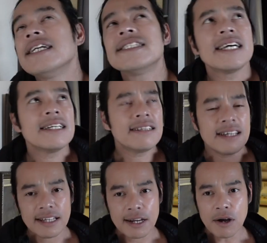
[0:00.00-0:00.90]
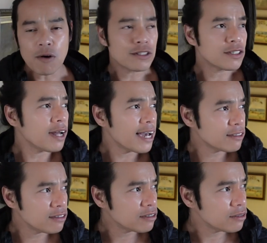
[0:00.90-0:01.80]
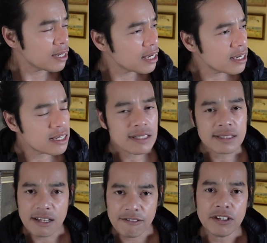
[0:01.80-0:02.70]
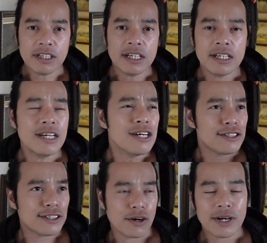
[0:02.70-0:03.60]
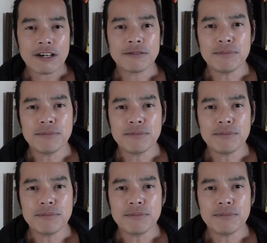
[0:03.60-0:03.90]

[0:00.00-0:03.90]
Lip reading: the second thing that I also like to do is definitely sort out